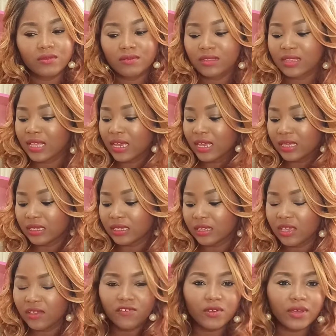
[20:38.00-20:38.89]
Like,
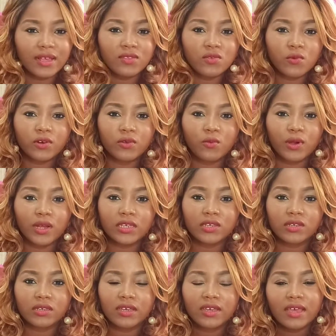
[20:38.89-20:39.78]
if you guys want to
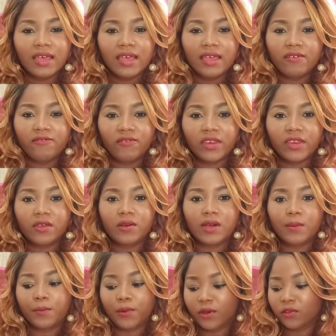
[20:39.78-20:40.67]
watch a video
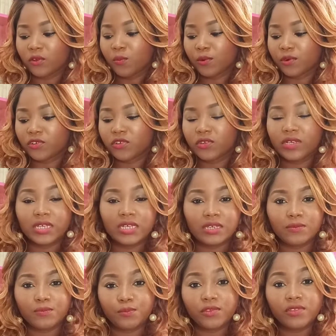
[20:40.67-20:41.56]
about
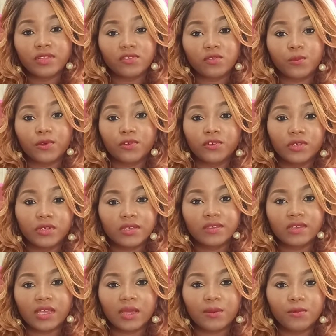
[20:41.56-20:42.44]
business
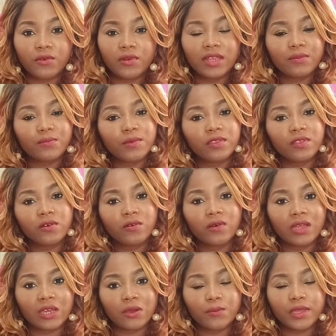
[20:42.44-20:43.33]
opportunities in Cameroon, let me
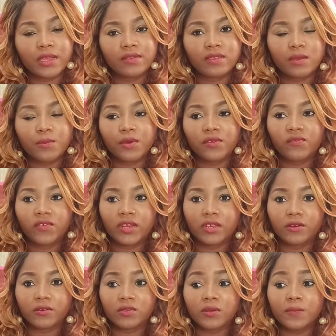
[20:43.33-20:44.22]
know and I'll make a separate
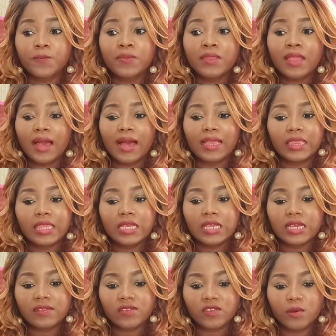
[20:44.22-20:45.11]
videos. I
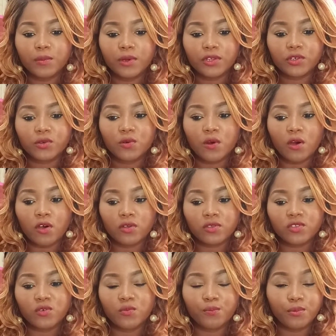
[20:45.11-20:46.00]
think there's somebody who
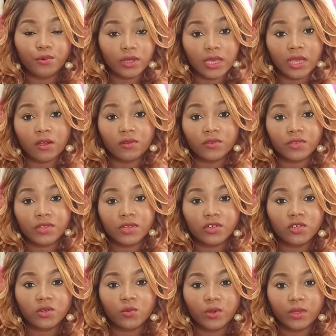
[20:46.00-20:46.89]
also booked a
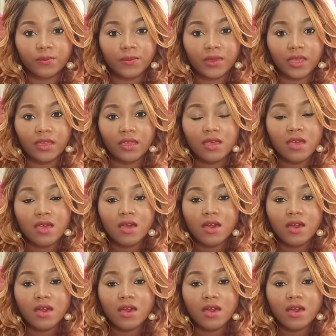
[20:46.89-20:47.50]
consultation with me.